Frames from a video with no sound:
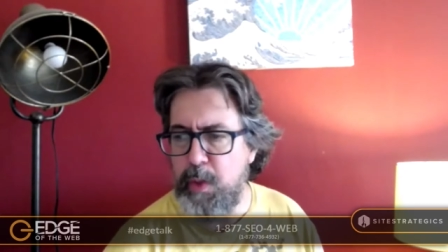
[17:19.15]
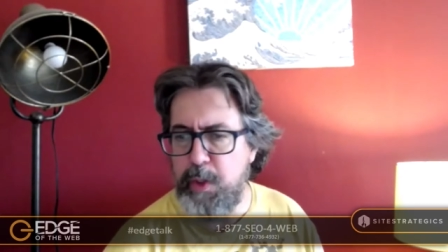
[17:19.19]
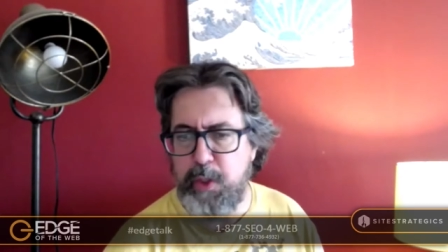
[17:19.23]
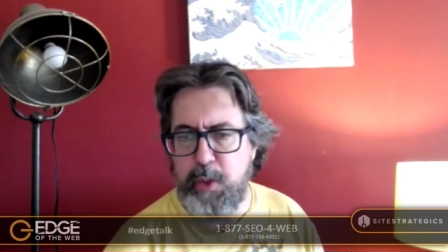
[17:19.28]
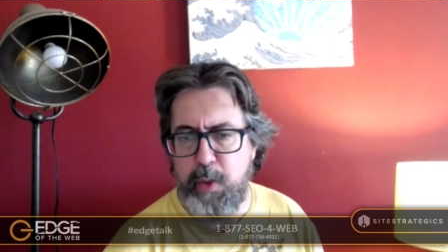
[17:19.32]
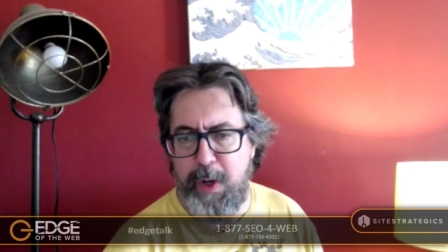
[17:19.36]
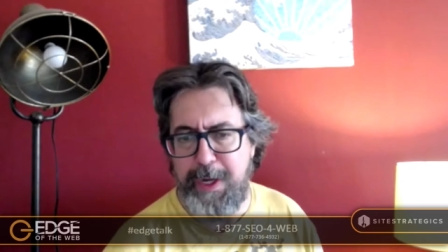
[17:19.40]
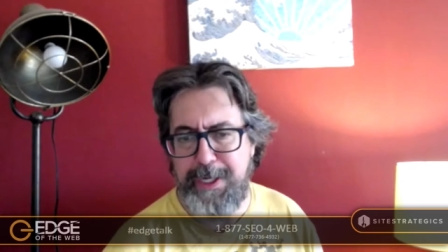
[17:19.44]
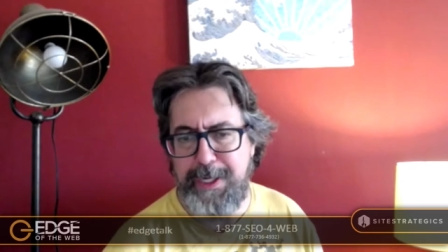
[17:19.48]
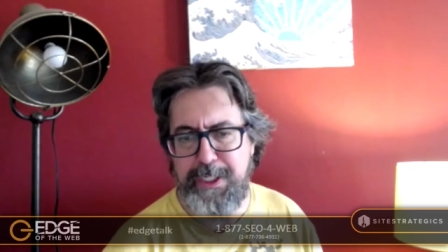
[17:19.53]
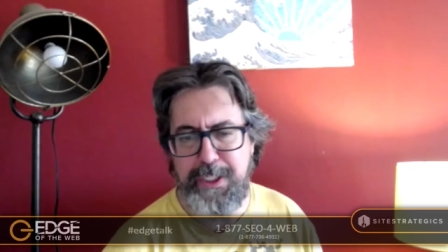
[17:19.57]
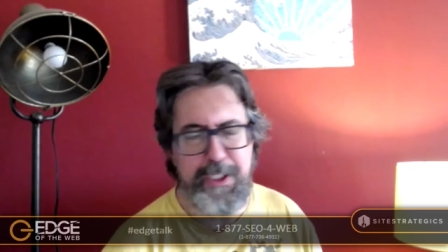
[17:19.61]

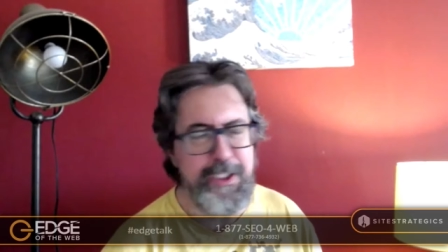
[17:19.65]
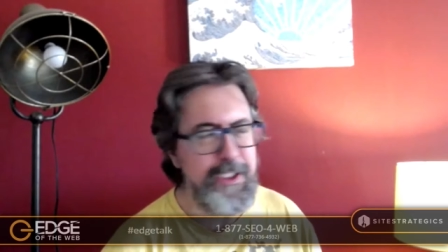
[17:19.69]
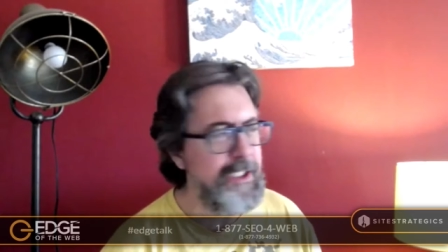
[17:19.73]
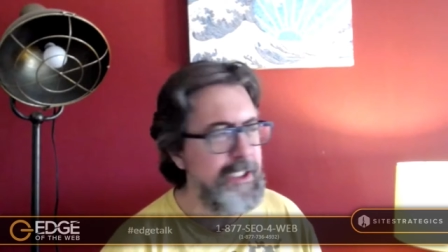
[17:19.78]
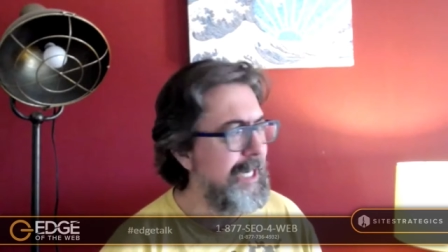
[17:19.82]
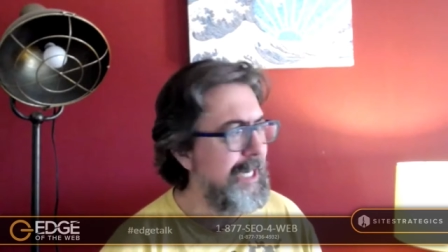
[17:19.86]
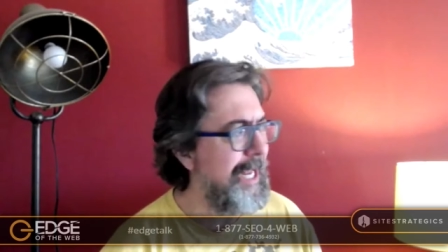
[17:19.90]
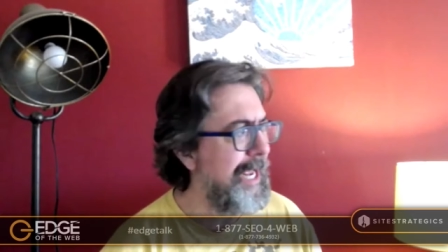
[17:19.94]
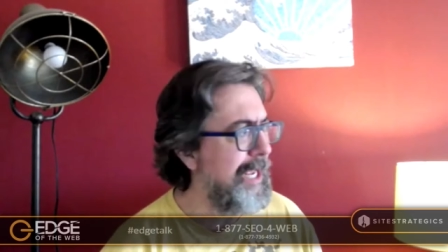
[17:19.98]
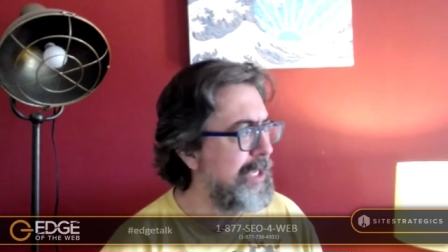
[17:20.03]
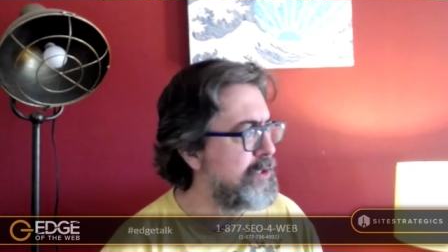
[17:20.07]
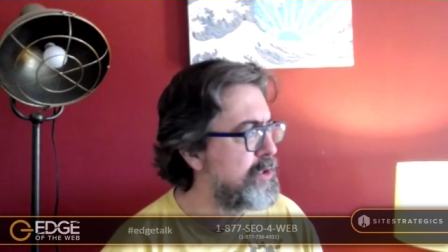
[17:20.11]
with
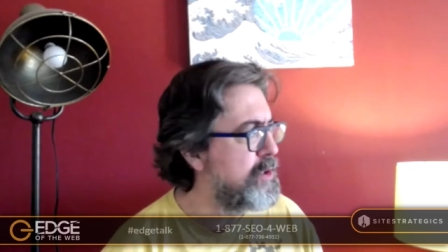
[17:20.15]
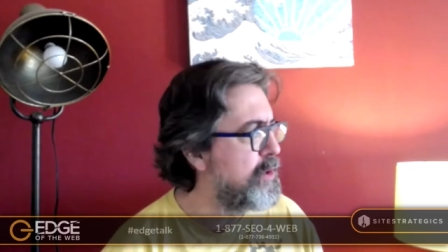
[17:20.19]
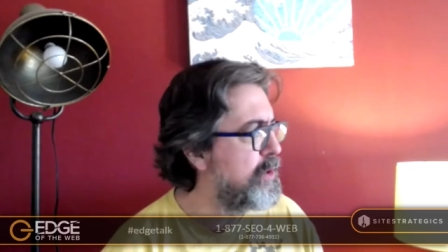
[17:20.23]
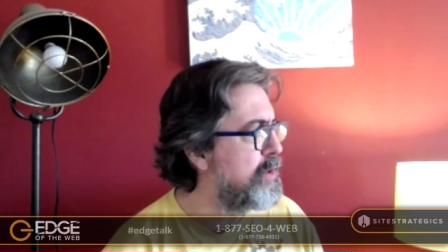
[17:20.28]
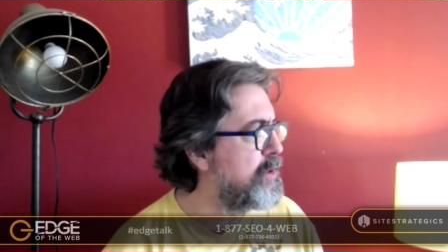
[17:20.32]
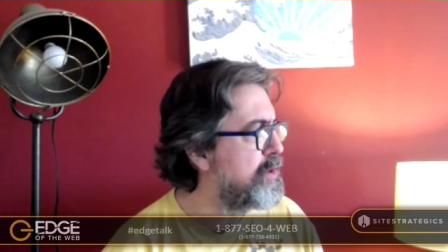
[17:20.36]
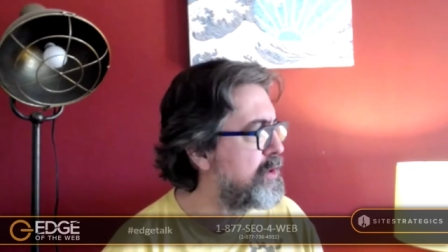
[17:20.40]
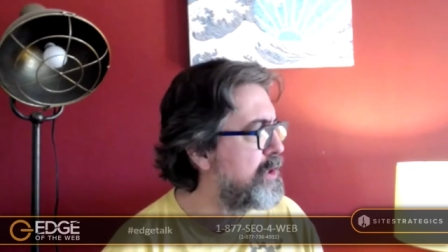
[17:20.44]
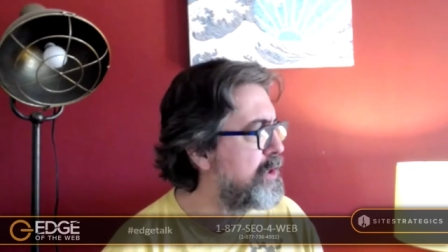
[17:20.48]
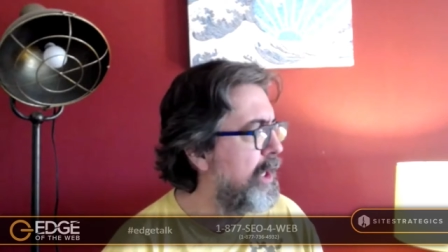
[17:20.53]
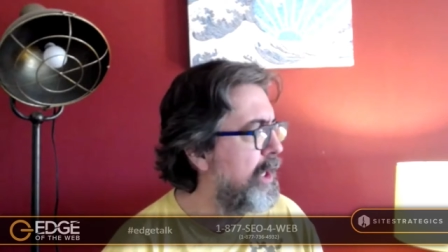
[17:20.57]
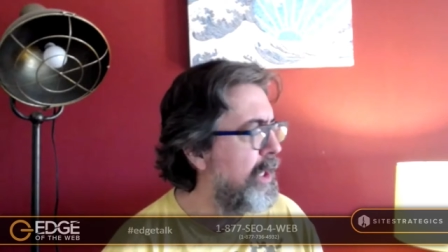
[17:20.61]
questions and
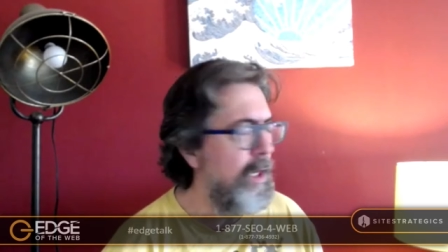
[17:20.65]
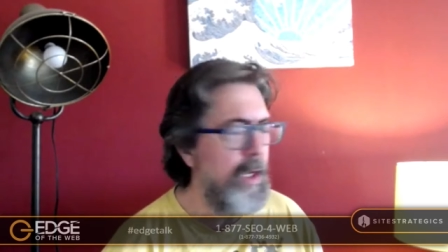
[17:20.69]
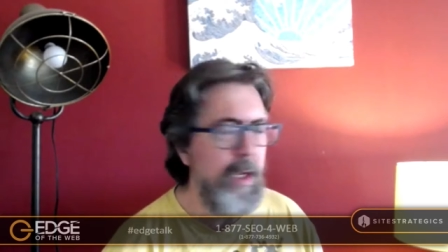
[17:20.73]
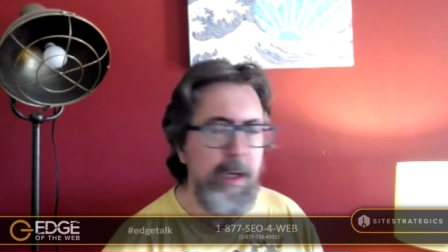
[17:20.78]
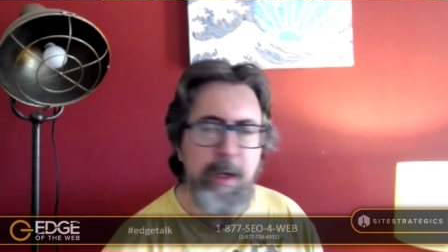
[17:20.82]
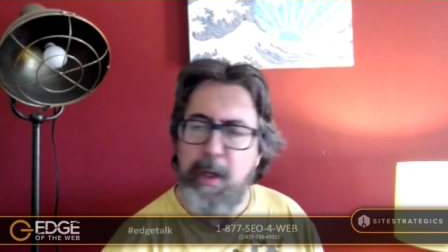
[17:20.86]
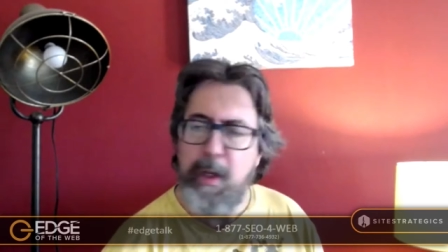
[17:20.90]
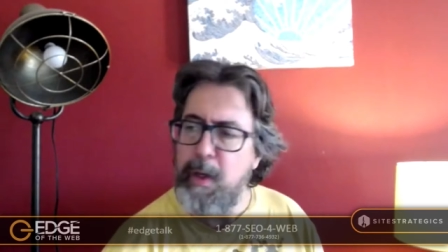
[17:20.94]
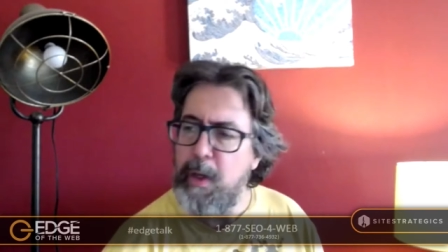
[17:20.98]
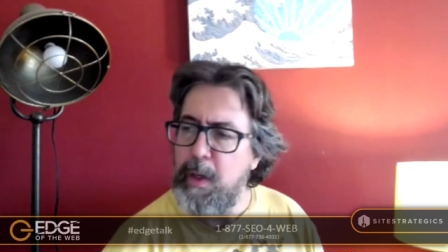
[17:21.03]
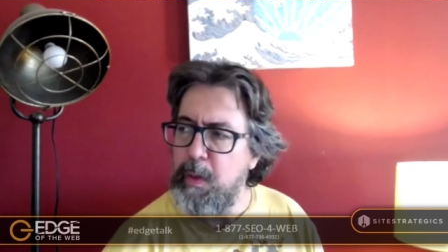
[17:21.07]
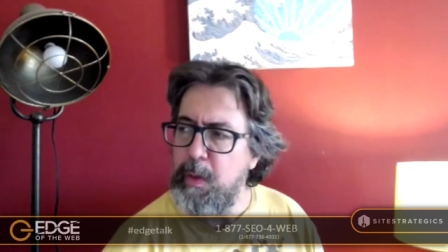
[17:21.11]
answers
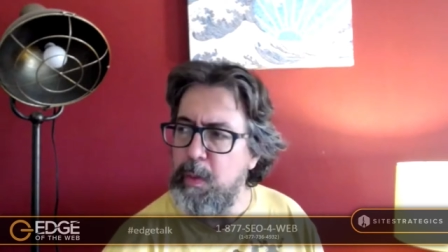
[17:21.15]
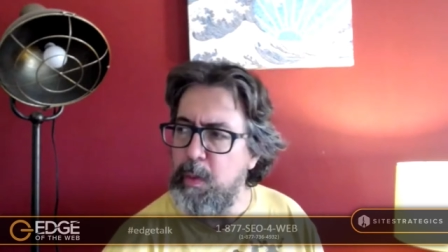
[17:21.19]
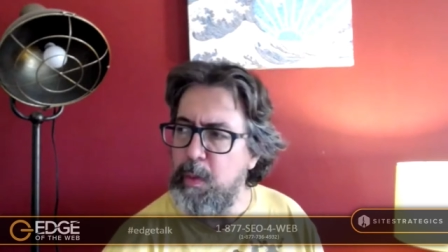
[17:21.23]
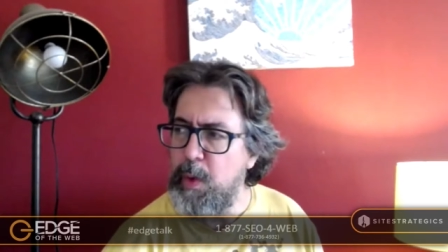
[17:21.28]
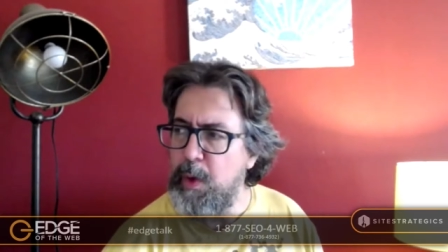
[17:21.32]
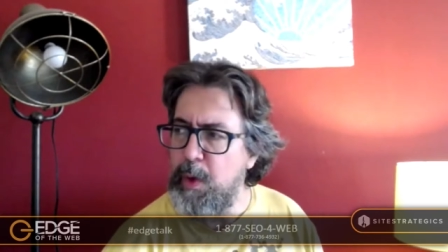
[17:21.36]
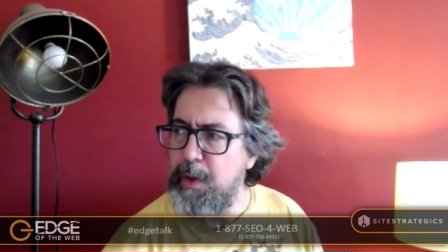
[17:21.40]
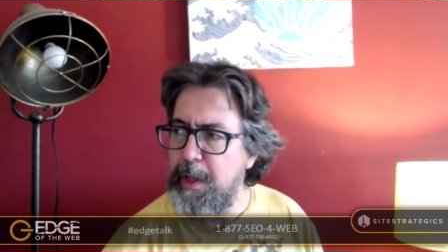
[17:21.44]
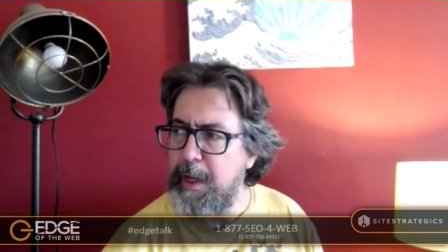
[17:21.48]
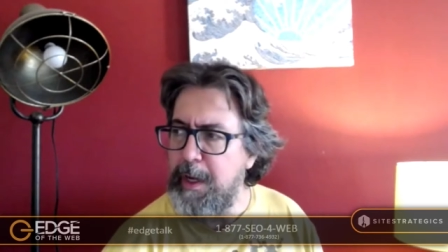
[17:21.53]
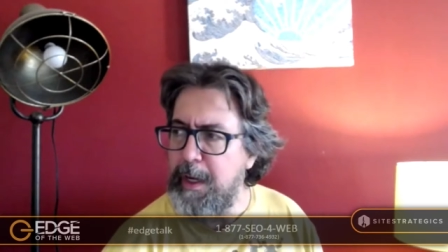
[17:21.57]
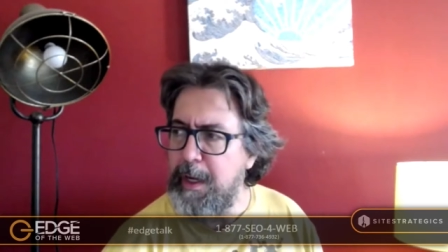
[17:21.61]

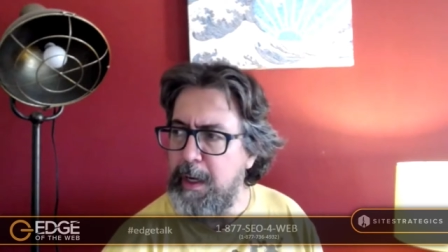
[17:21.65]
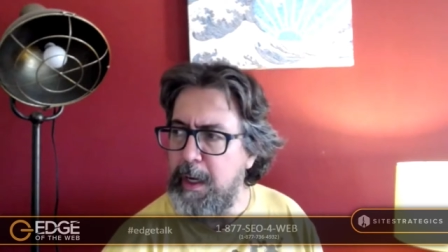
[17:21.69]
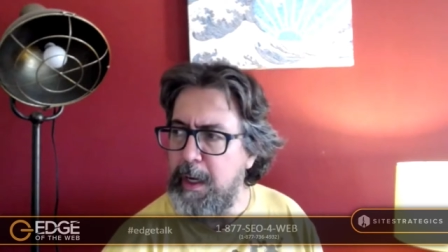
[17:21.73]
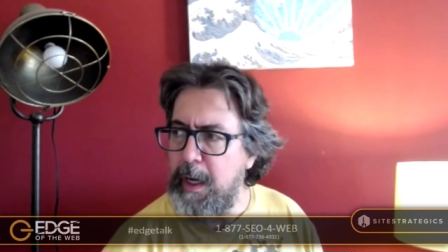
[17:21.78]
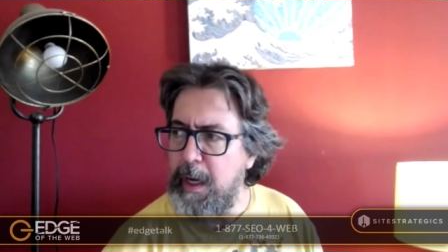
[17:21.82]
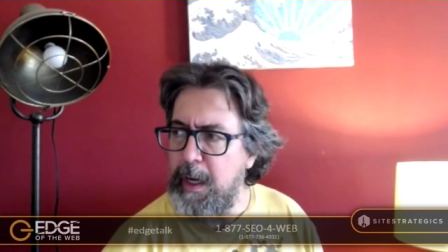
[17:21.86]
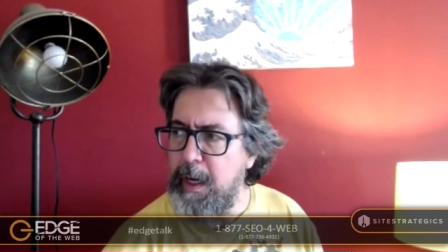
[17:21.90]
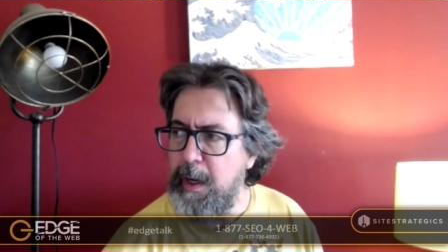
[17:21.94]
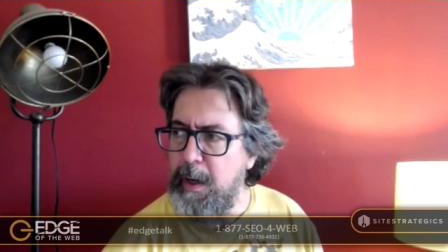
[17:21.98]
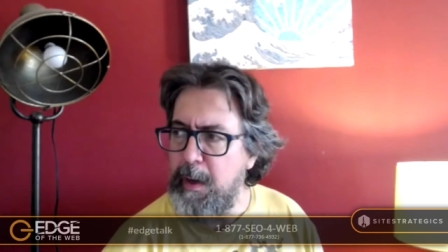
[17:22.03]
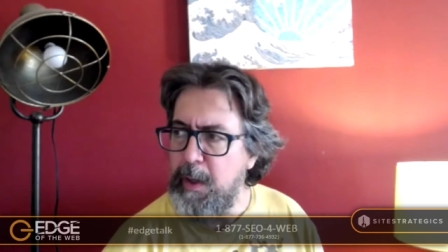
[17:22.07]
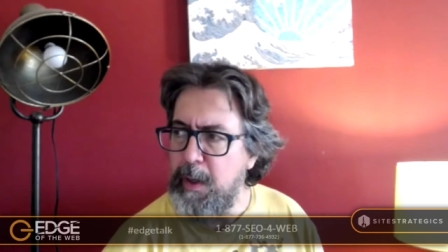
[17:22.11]
where the
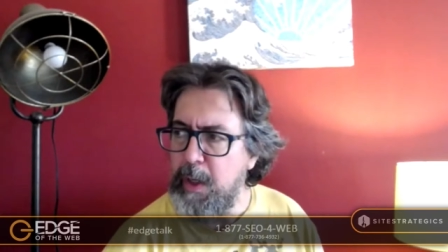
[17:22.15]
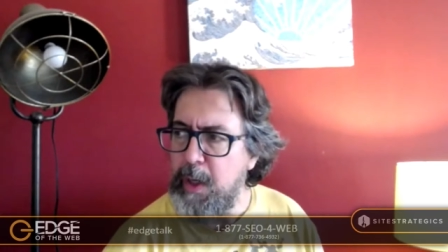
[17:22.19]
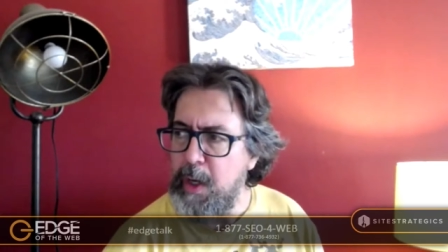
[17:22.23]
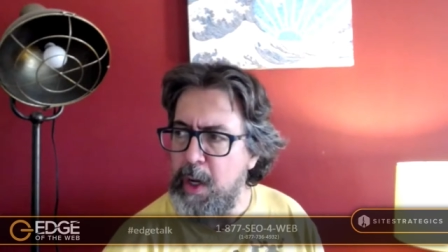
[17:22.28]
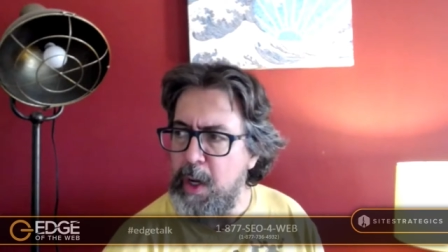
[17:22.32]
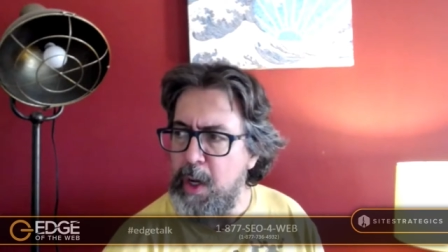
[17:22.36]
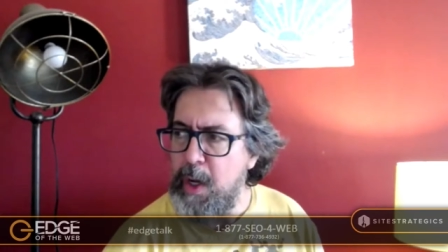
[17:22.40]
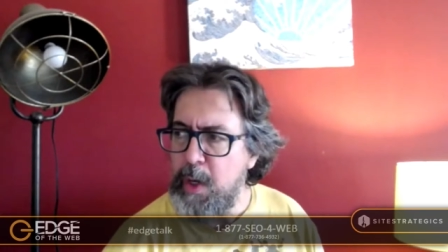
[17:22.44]
uh,